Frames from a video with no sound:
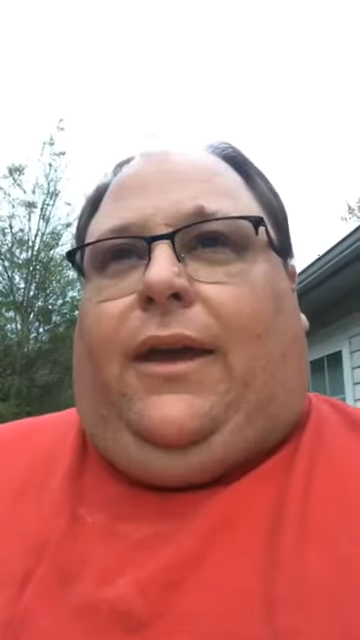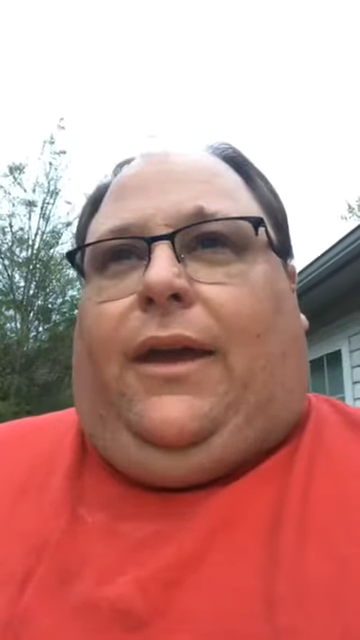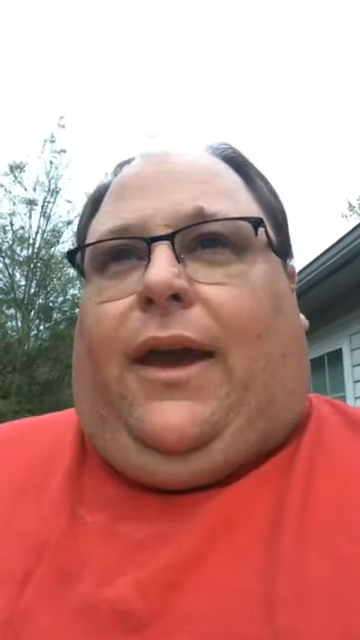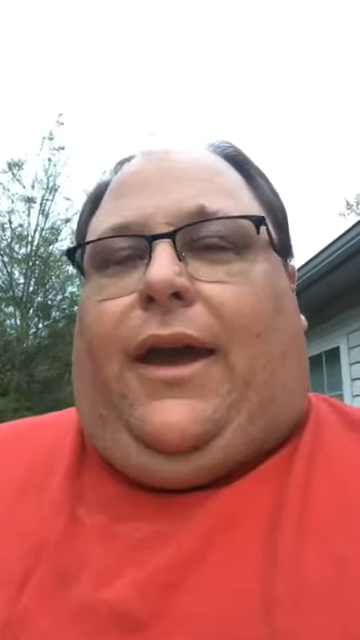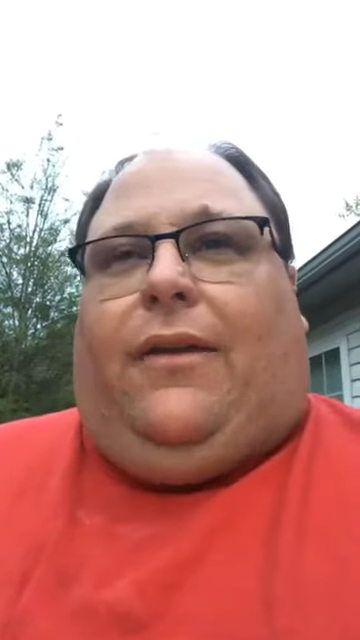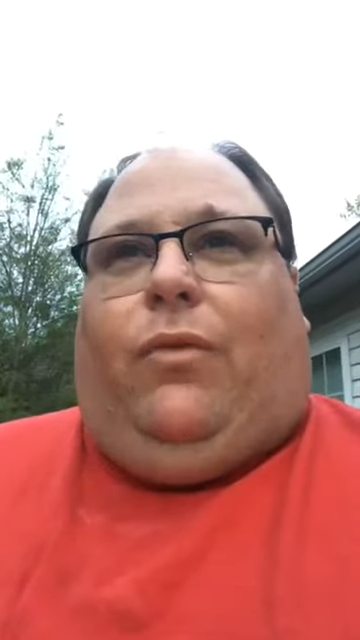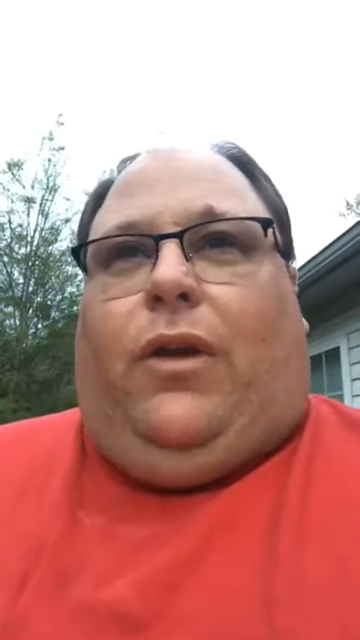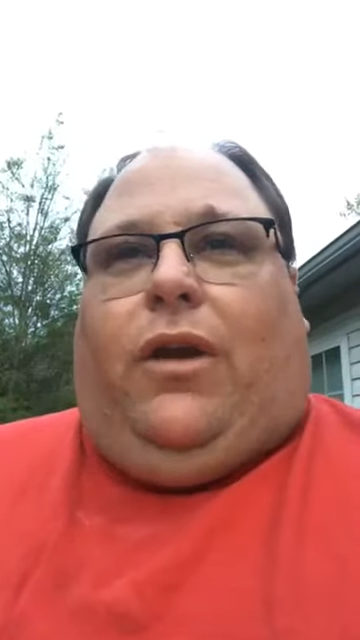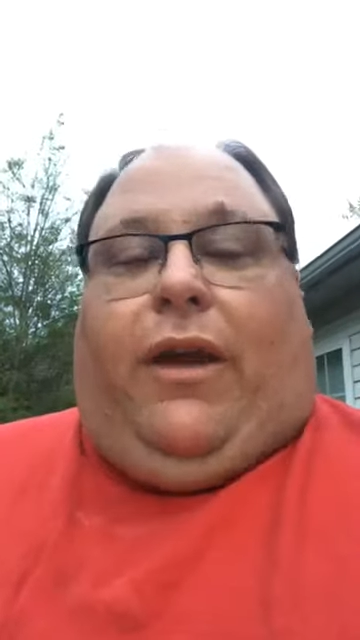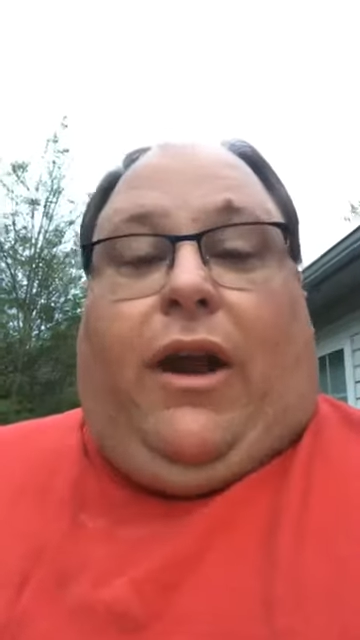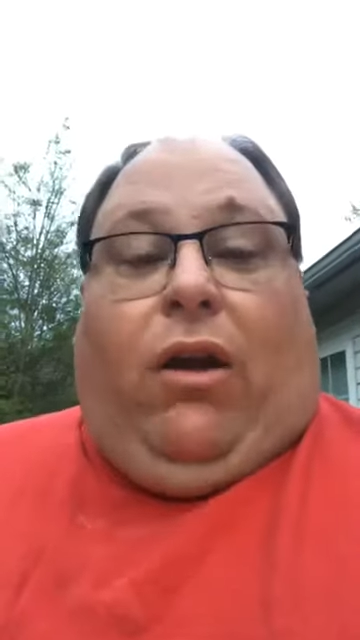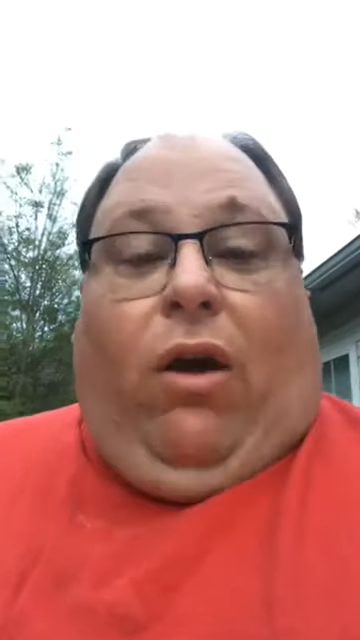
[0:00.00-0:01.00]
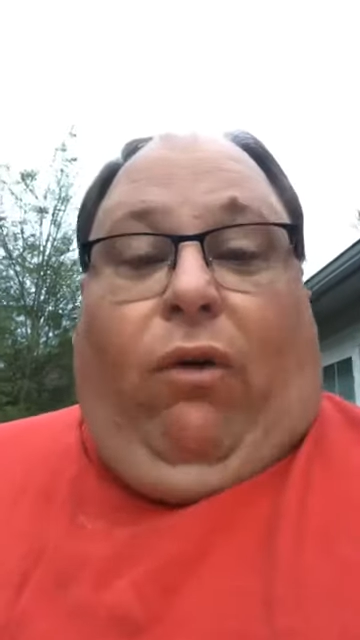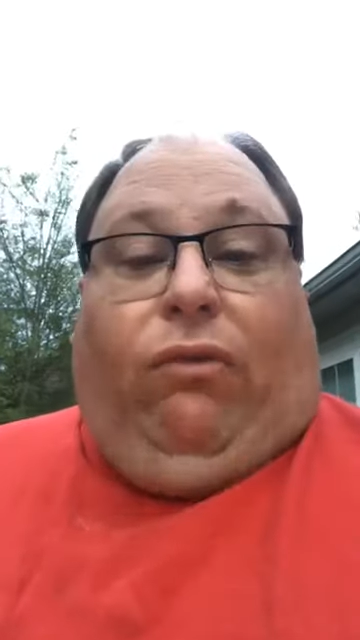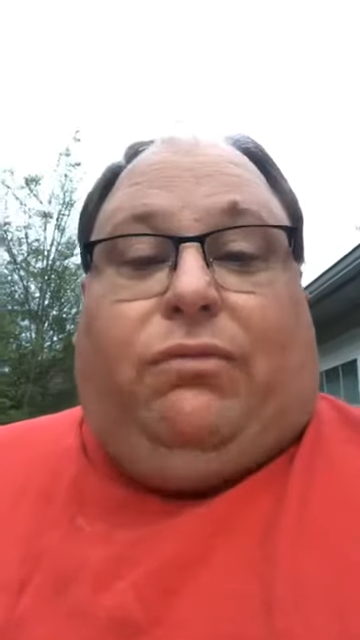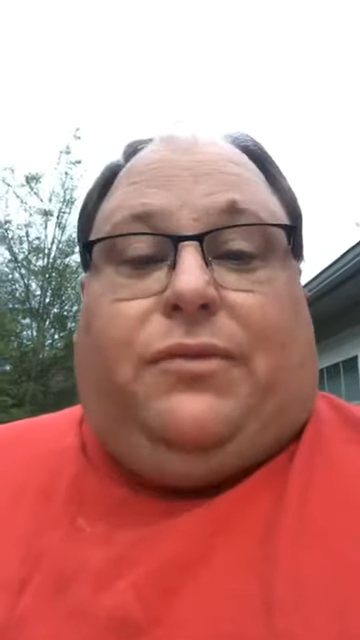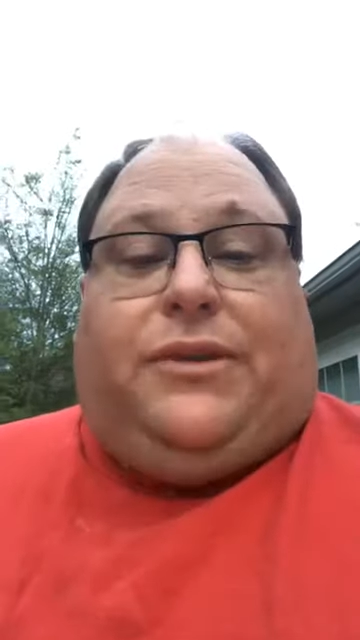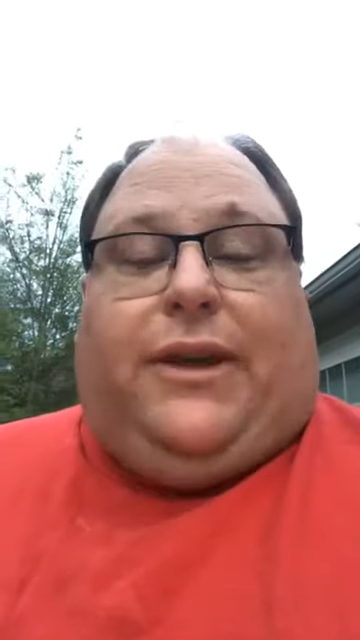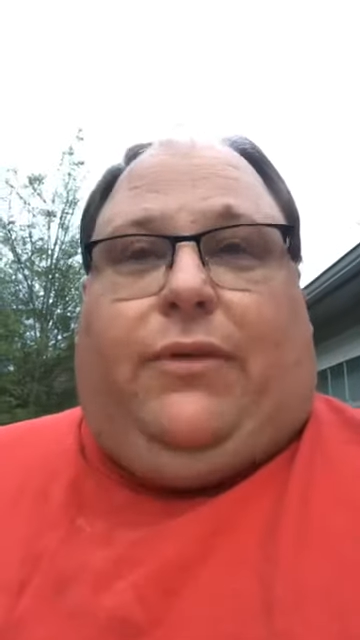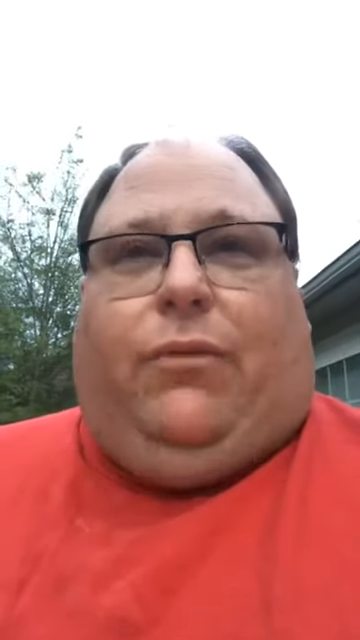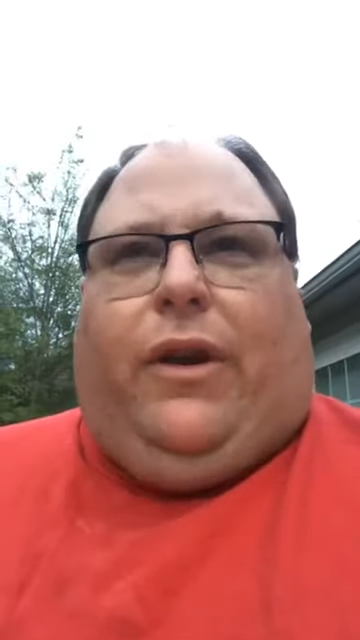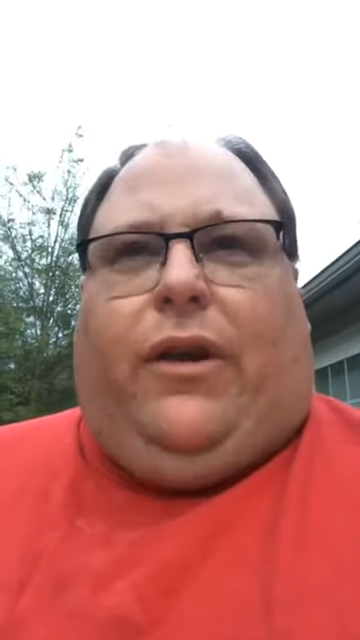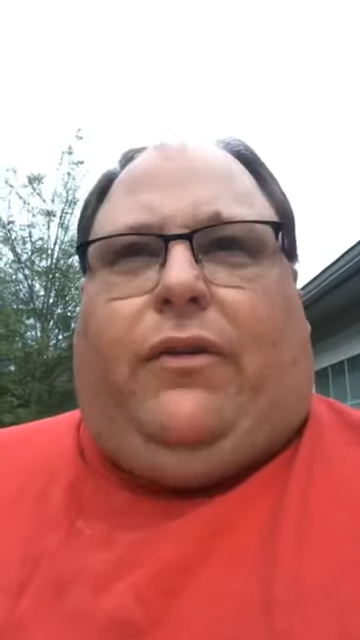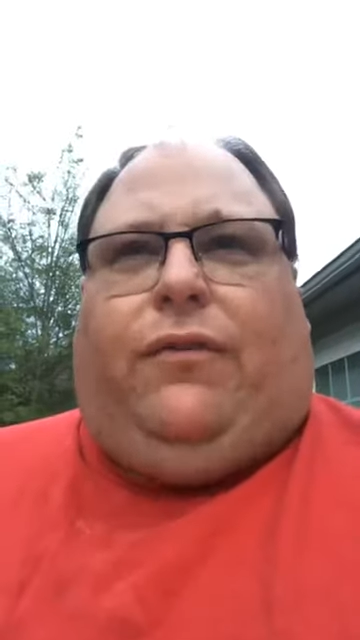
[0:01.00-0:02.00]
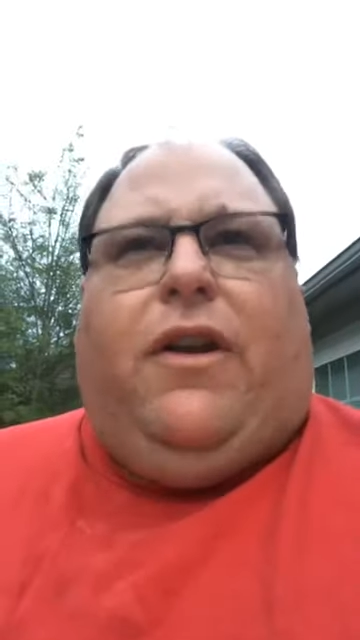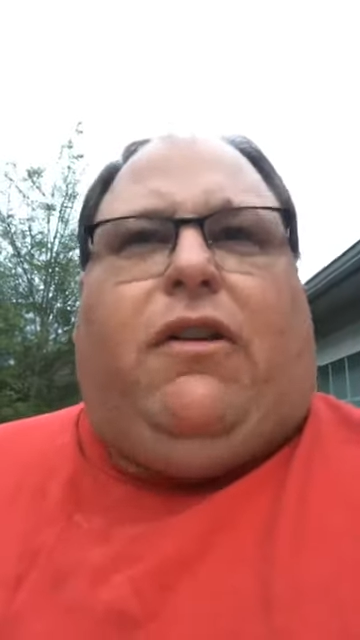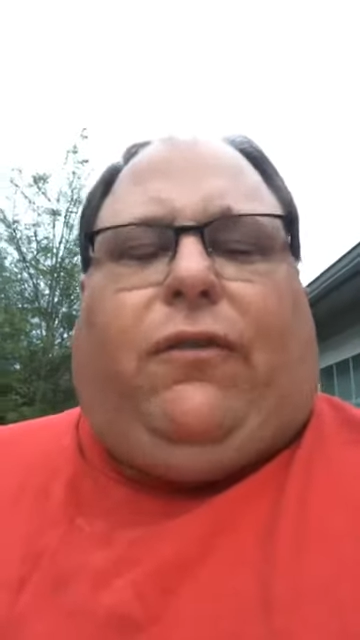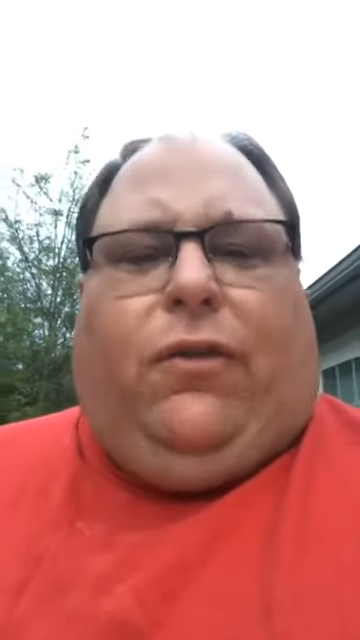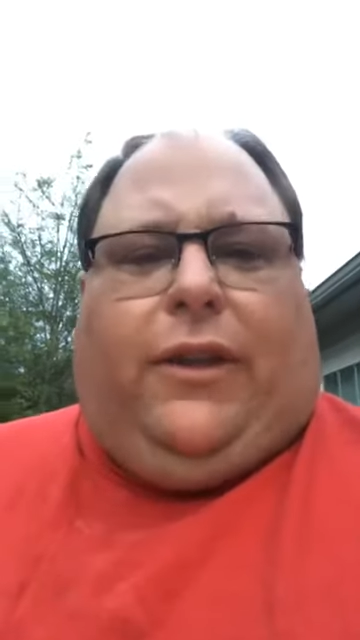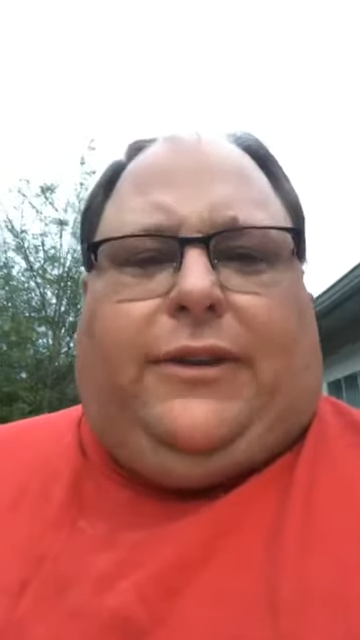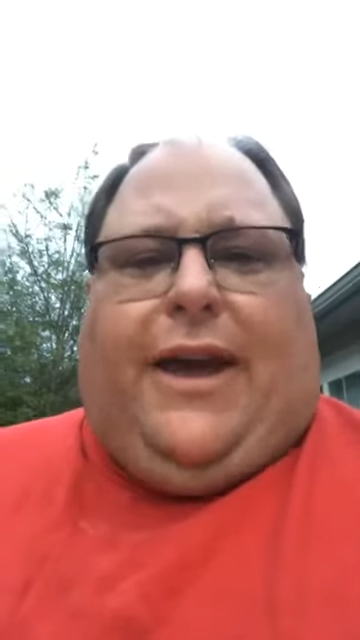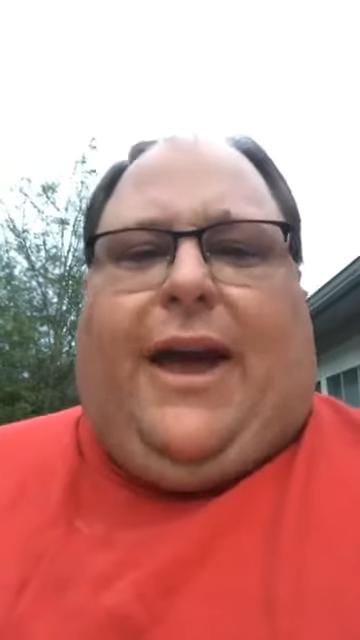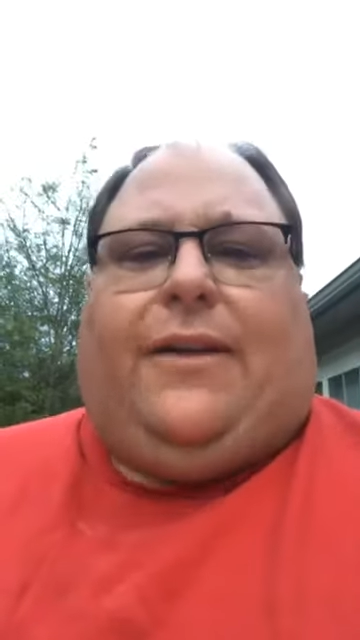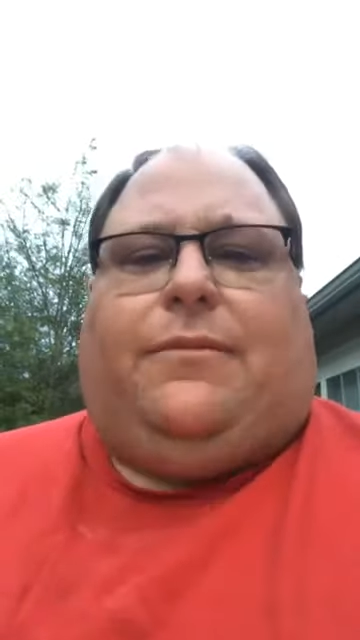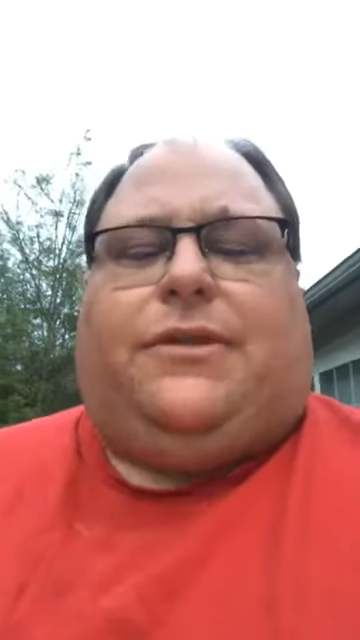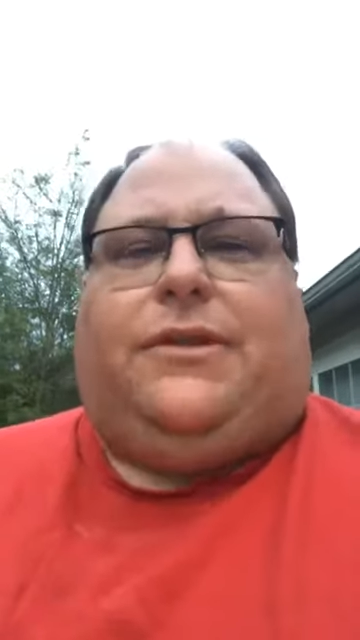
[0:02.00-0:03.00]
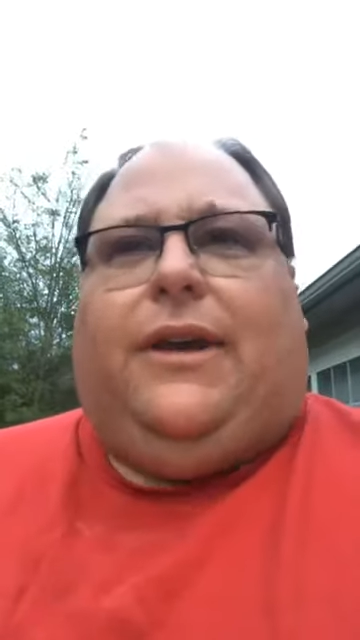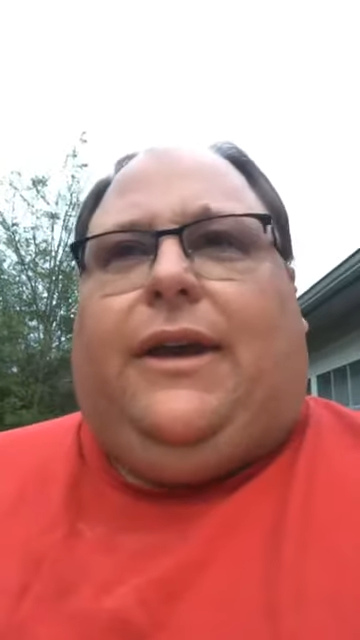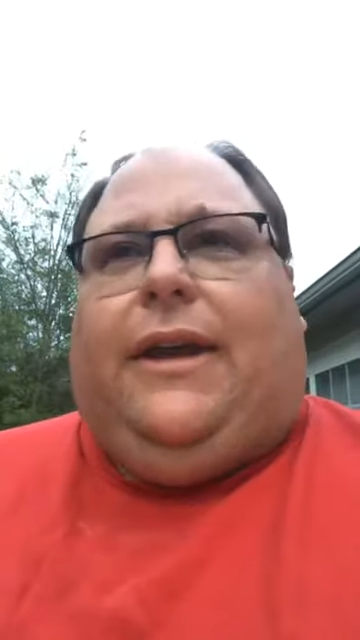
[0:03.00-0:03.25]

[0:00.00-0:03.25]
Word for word: And we are in our homes and we are fearful at times,